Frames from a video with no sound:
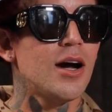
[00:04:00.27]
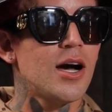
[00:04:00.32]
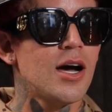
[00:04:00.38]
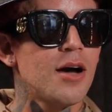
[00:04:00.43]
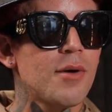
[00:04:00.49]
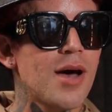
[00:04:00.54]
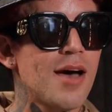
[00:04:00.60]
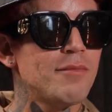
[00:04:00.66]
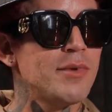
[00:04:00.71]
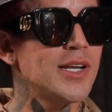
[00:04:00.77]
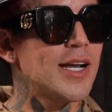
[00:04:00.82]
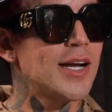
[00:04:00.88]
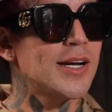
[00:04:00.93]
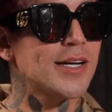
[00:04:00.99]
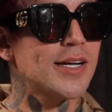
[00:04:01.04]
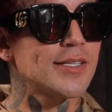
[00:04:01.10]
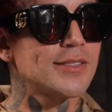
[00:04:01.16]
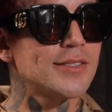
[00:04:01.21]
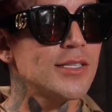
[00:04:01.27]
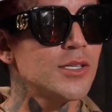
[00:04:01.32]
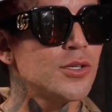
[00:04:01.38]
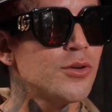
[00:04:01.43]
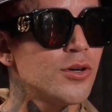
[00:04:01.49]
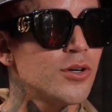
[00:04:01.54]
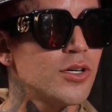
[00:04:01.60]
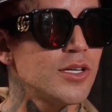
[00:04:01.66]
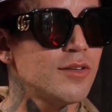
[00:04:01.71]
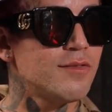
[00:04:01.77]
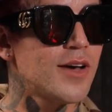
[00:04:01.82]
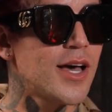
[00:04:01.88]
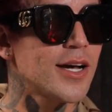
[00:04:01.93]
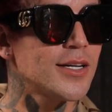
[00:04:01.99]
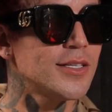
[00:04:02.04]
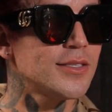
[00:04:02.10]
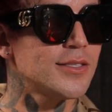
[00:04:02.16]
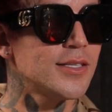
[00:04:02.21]
I have been at a casino in
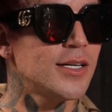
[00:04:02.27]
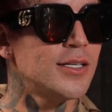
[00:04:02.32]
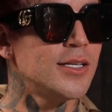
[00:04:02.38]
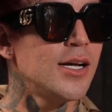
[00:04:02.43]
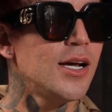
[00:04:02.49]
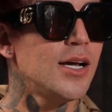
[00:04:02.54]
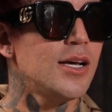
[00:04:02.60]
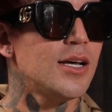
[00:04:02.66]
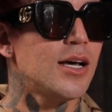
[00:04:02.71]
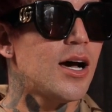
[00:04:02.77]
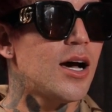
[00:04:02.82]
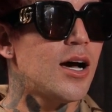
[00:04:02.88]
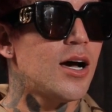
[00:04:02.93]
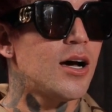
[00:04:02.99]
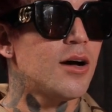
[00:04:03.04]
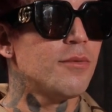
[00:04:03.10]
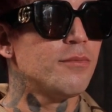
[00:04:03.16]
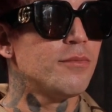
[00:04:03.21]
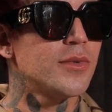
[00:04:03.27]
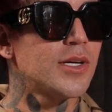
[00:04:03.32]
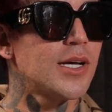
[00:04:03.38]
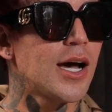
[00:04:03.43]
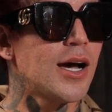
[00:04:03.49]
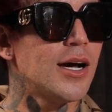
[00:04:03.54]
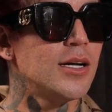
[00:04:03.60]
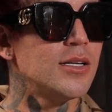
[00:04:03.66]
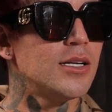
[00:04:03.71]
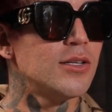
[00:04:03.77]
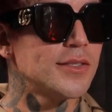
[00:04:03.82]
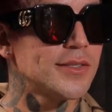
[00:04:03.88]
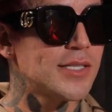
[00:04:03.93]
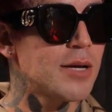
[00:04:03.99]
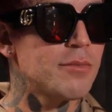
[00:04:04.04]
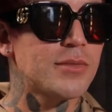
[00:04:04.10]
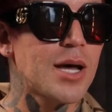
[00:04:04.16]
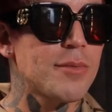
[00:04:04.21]
Vegas and got the
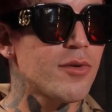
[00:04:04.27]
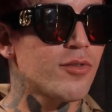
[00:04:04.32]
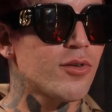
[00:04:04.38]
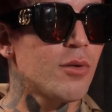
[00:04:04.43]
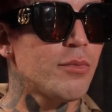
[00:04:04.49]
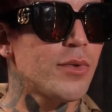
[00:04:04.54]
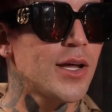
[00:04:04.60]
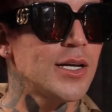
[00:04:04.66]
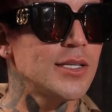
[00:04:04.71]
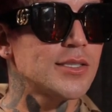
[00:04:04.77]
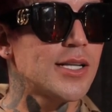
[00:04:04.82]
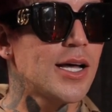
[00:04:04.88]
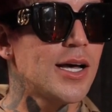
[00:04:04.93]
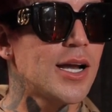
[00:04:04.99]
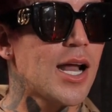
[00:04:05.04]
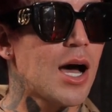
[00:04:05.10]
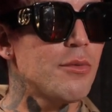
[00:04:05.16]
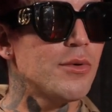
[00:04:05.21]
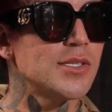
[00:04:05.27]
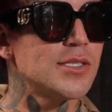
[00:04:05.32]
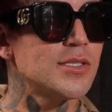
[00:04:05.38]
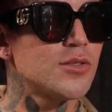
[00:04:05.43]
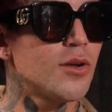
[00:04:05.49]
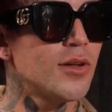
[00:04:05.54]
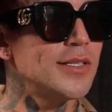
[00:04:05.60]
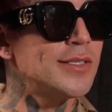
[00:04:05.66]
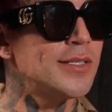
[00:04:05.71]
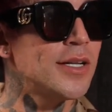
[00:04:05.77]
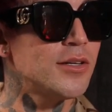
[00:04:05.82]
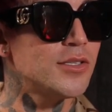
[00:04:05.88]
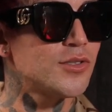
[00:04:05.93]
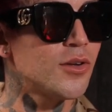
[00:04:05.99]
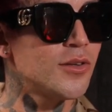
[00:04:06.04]
same type of complaint that I was soliciting